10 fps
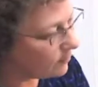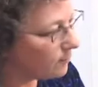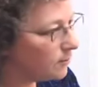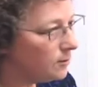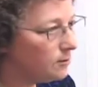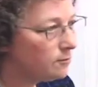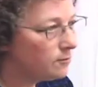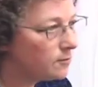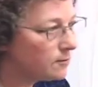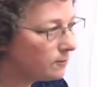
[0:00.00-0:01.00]
you can
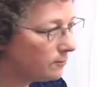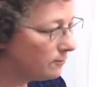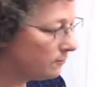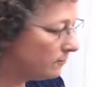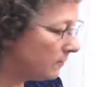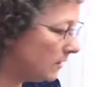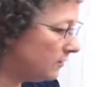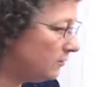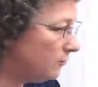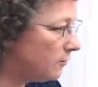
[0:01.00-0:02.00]
use to
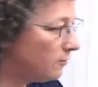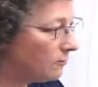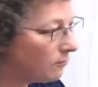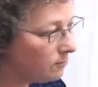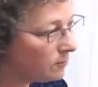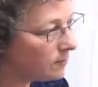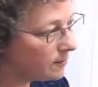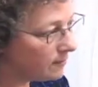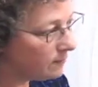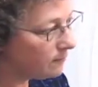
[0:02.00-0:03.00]
induce your own
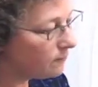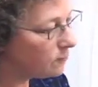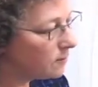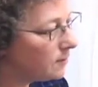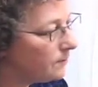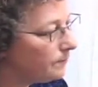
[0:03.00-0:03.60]
CV4.